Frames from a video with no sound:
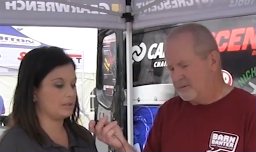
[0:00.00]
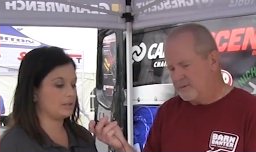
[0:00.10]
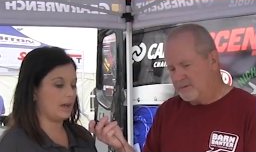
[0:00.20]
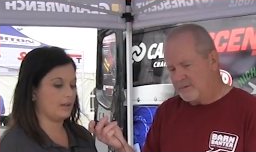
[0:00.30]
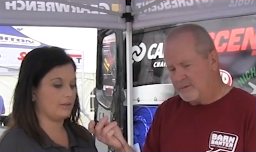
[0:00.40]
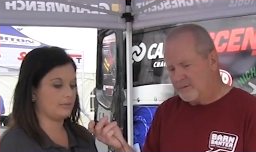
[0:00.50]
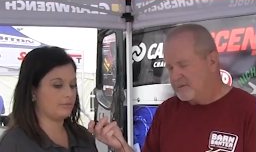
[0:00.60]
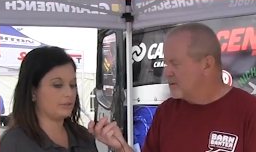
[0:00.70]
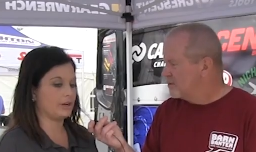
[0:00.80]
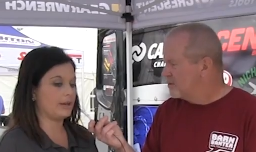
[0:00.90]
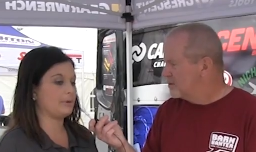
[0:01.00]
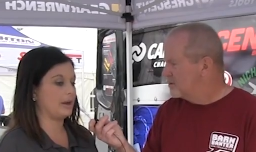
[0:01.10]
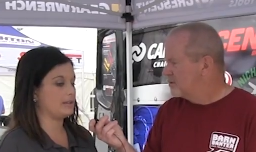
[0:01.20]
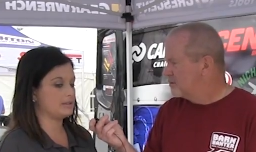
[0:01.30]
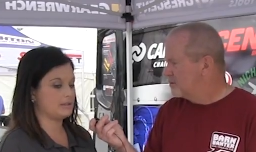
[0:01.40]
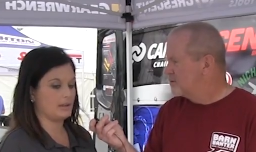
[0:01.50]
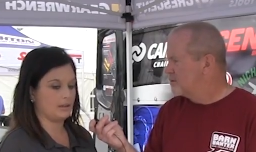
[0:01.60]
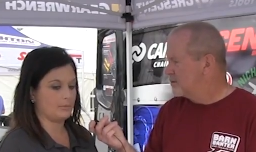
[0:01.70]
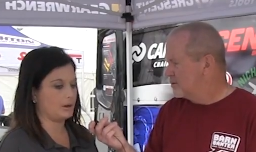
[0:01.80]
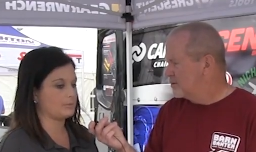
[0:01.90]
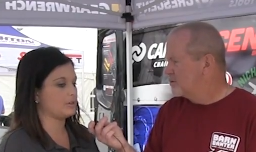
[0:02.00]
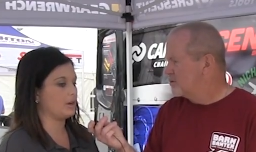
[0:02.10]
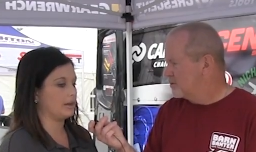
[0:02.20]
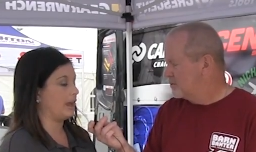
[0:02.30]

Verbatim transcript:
Speaker 1: a lot of great brands. Um, Armstrong and